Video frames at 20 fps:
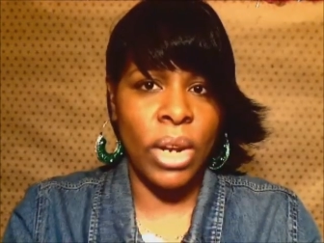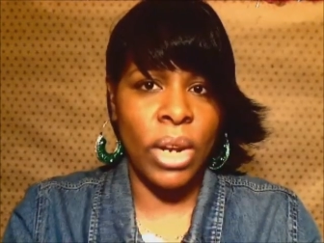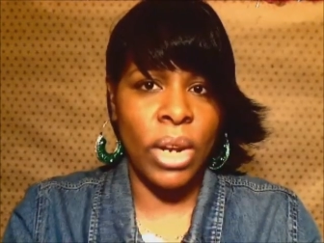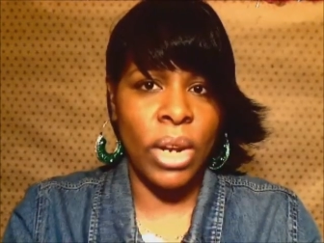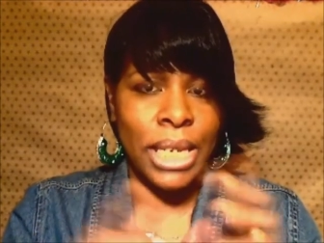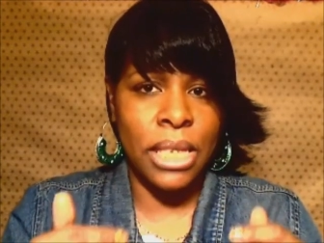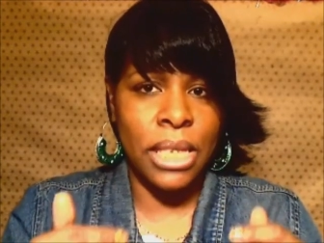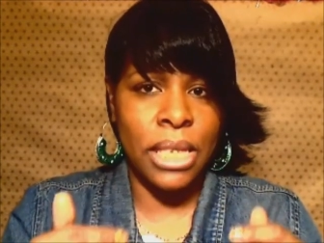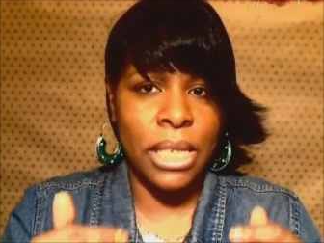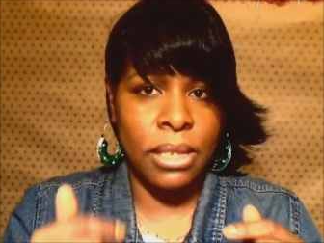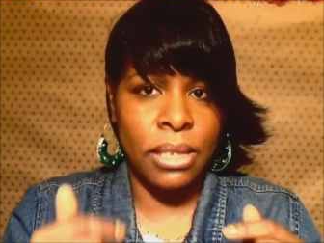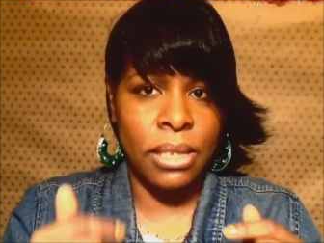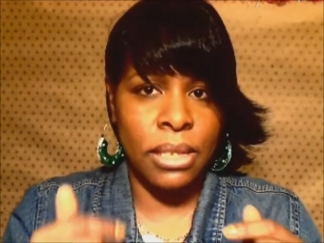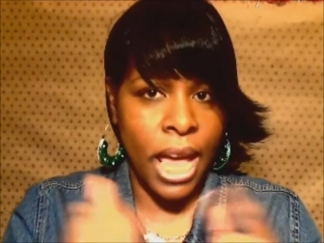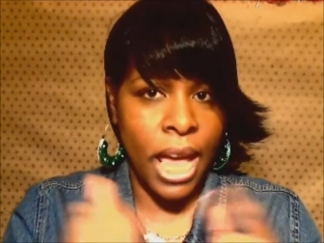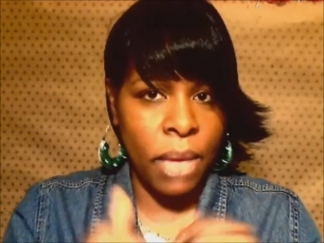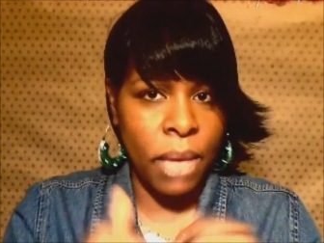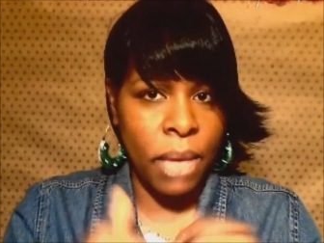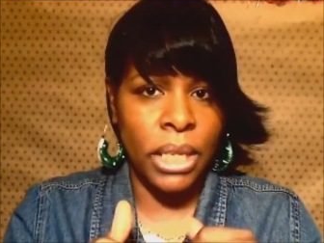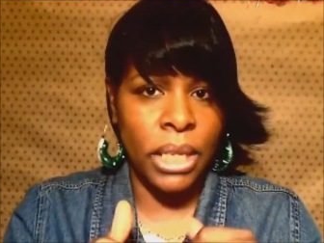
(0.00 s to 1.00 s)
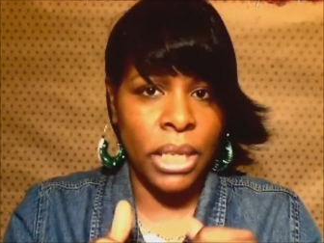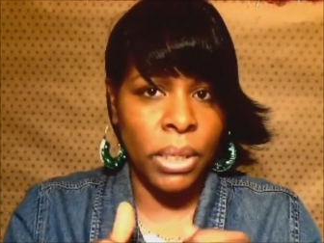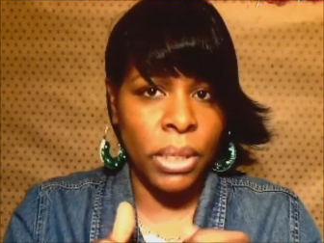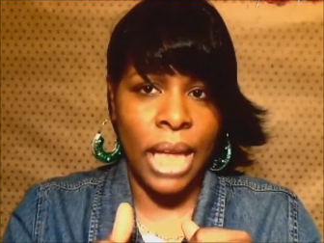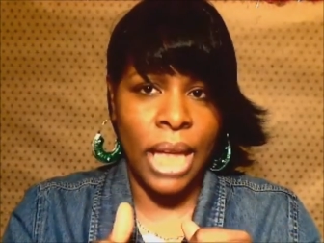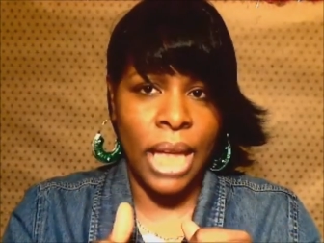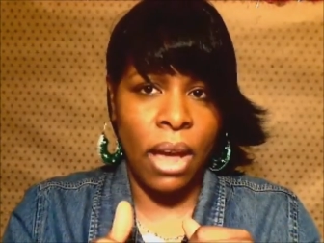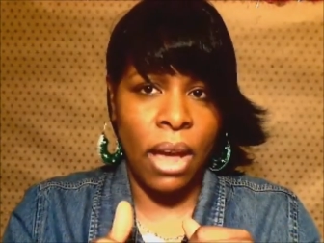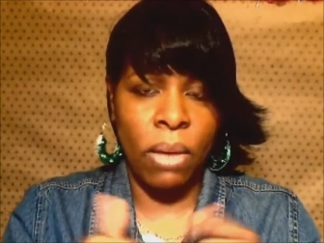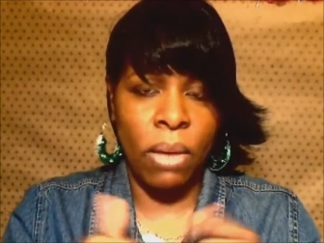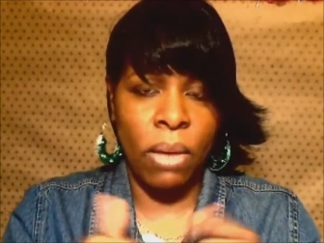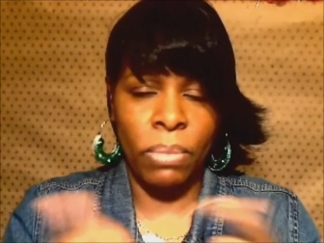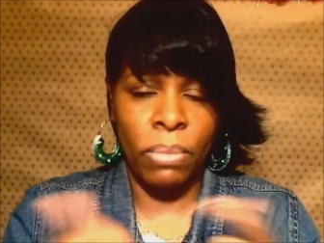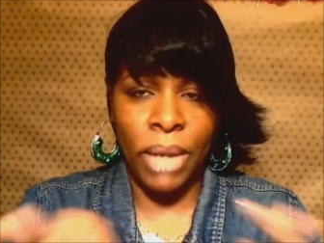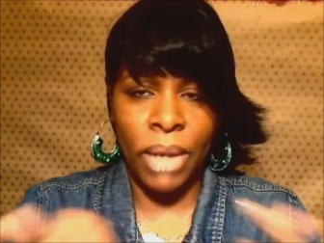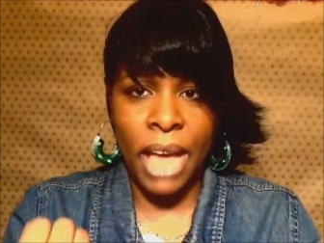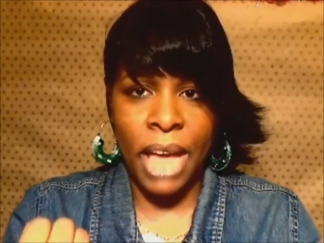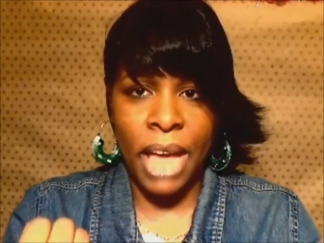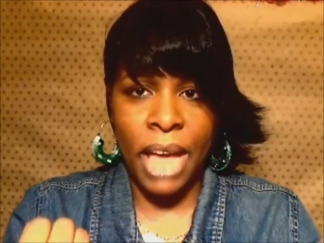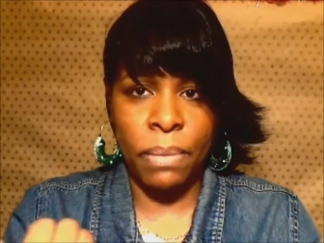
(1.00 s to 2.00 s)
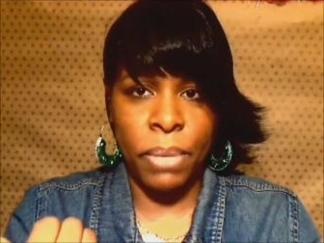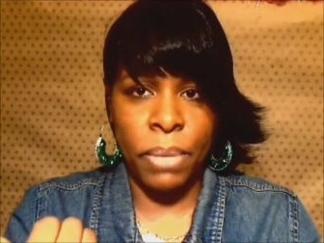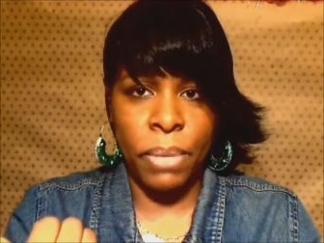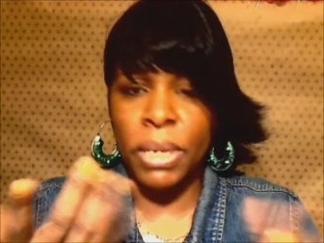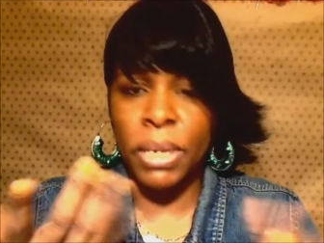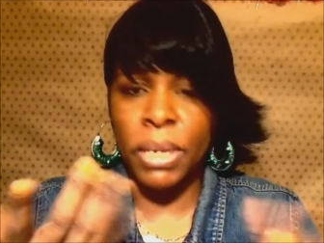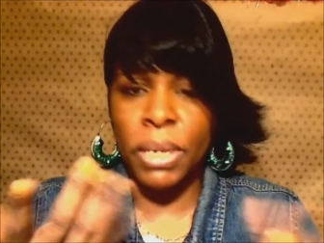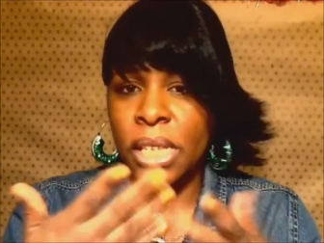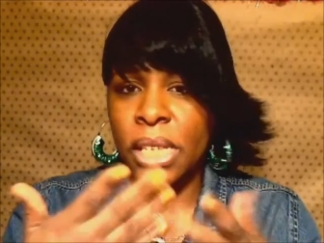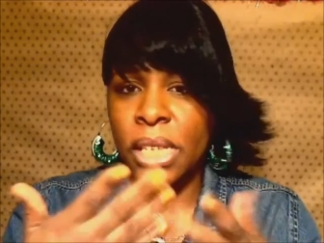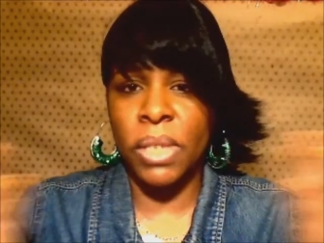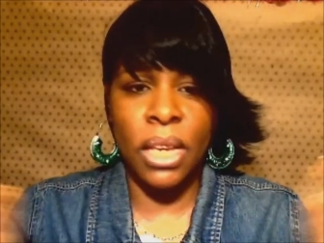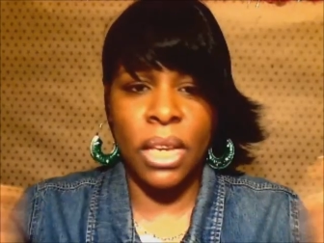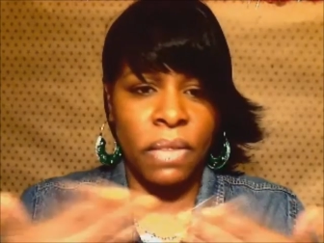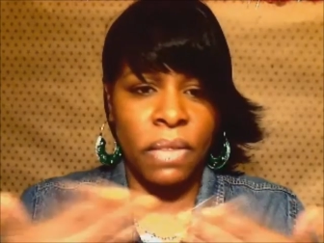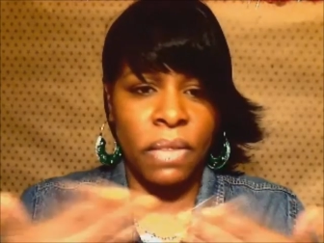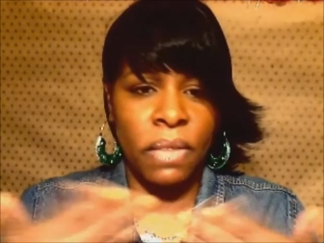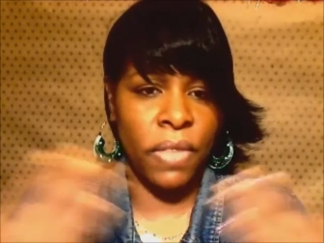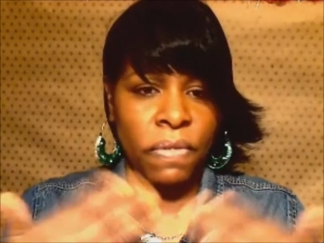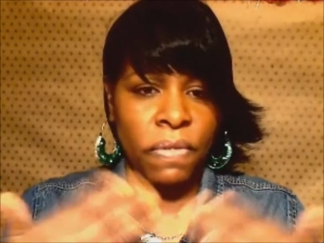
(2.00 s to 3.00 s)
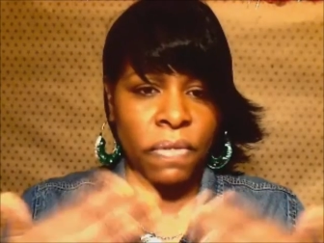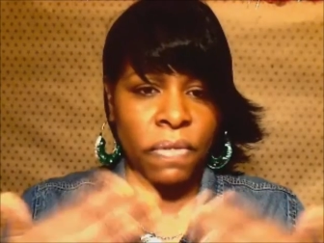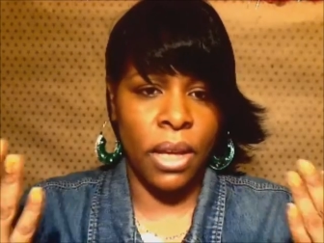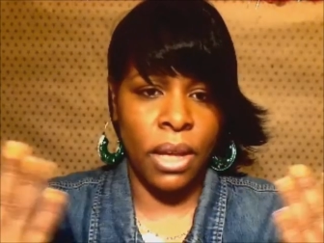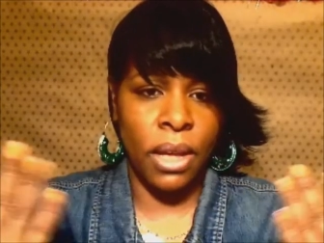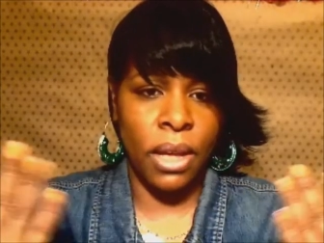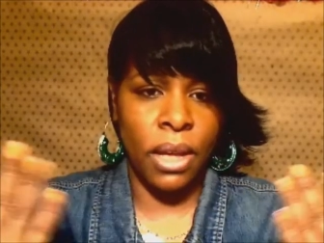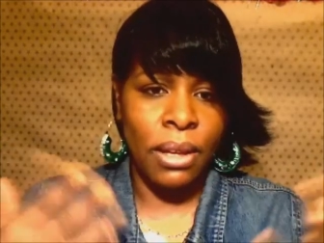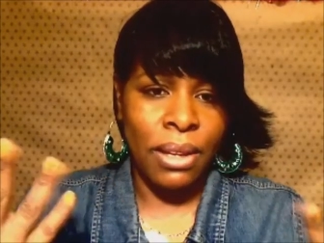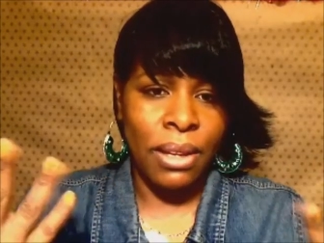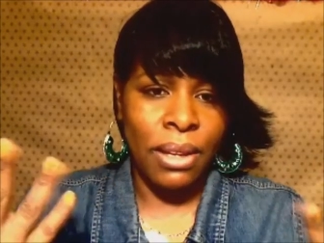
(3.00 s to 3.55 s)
disabling the like button because I'm sick of the,